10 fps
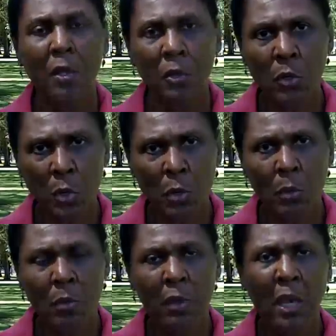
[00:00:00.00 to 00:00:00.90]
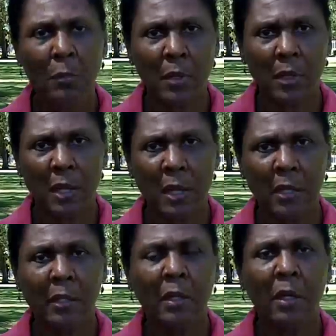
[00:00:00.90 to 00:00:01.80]
You can
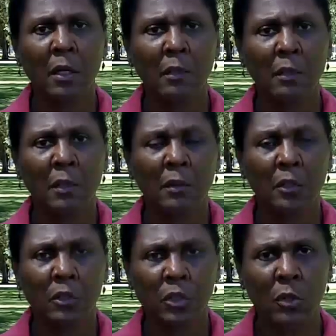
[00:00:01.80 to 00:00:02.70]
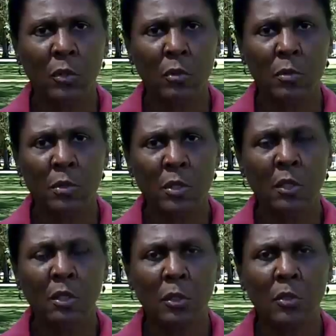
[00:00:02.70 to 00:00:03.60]
begin to choose
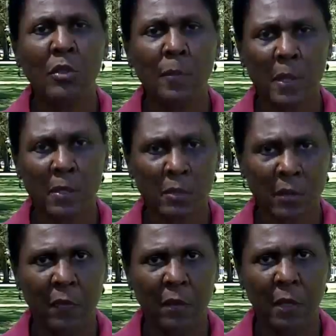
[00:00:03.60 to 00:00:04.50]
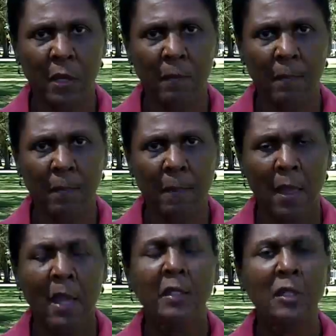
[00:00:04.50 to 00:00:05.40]
to do some things differently.
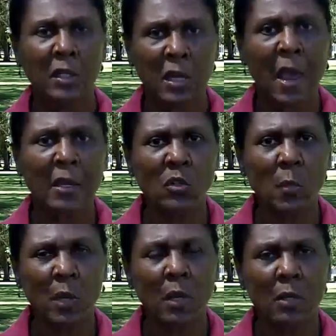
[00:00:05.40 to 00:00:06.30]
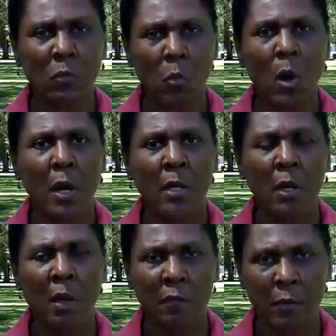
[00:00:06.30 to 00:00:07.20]
Detachment is one
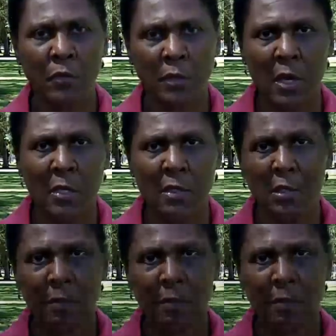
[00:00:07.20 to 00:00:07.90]
of those things.